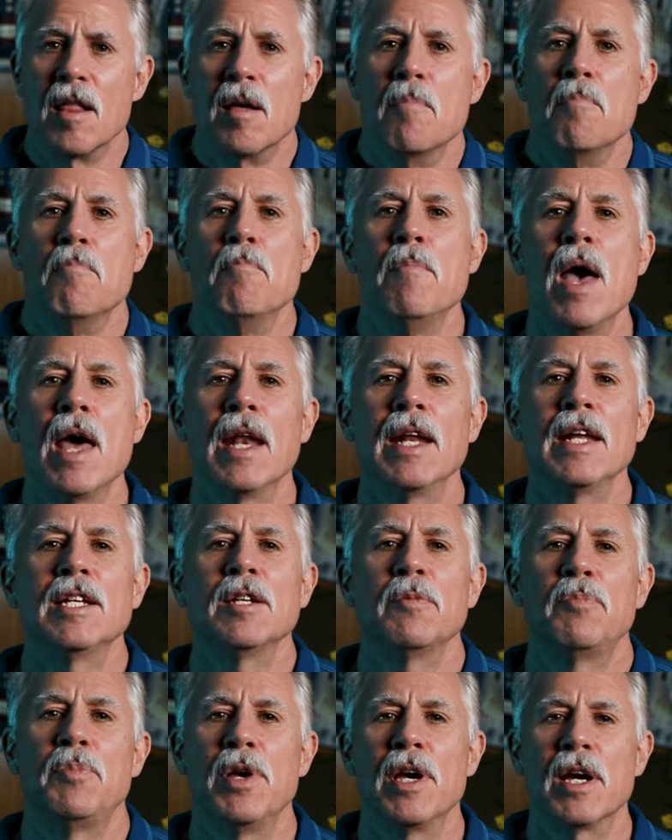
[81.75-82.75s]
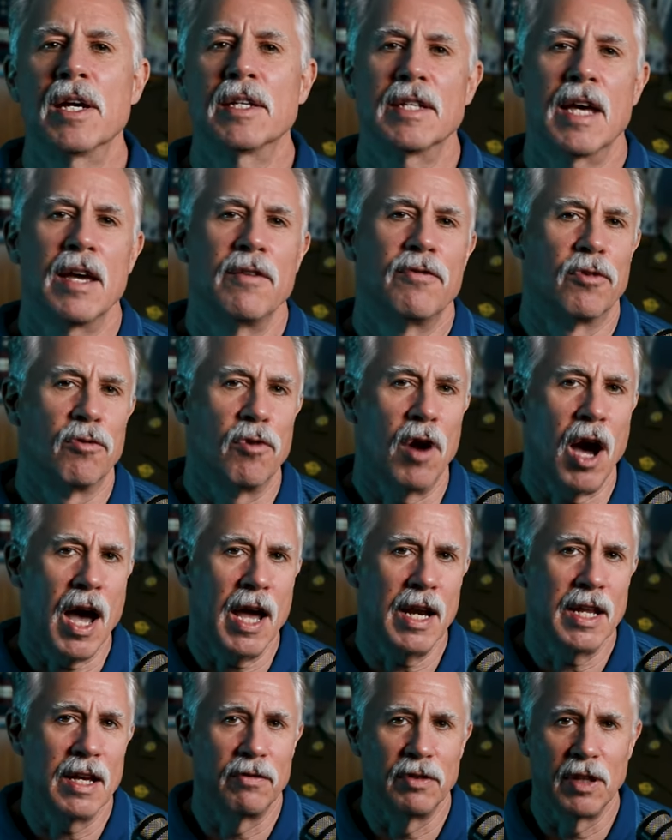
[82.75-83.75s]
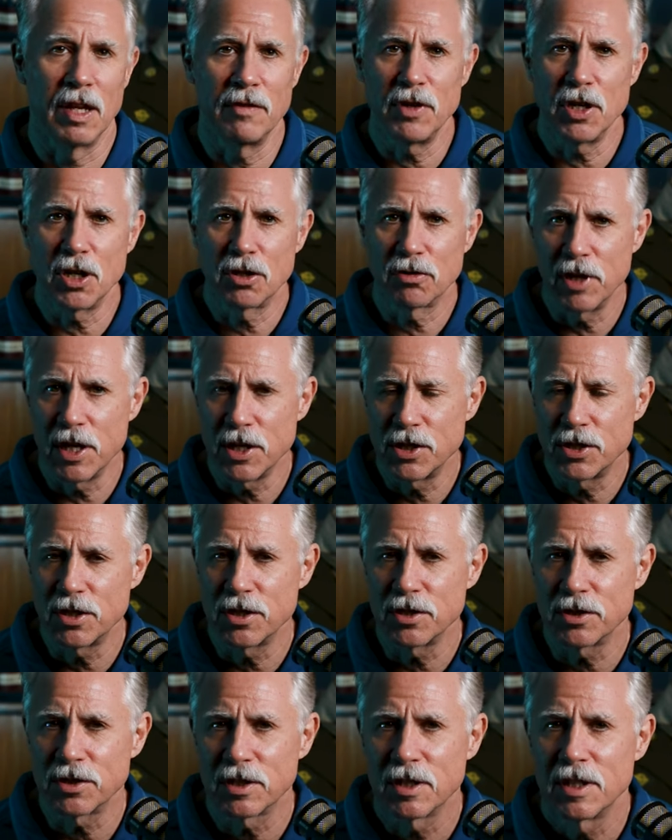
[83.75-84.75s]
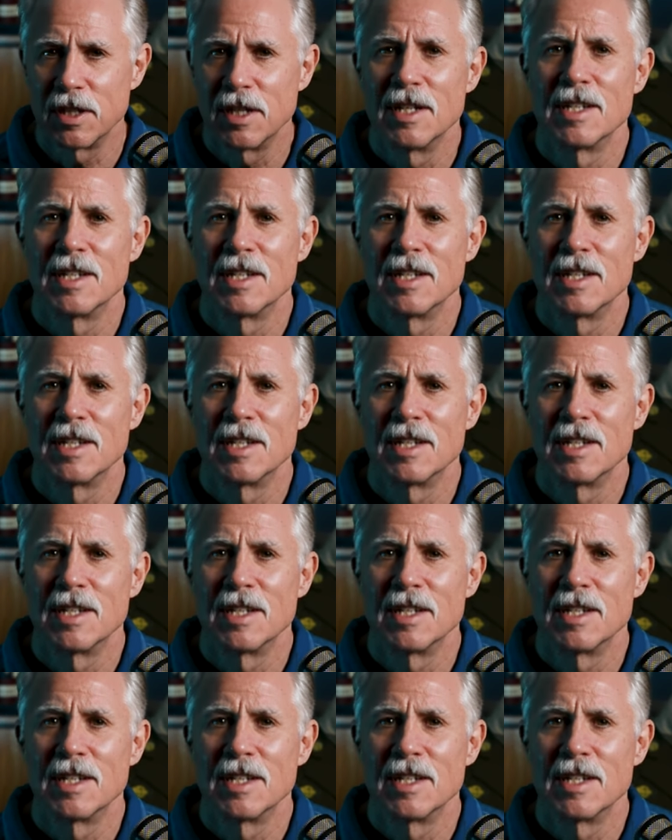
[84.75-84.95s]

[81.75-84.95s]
many depict a variety of living creatures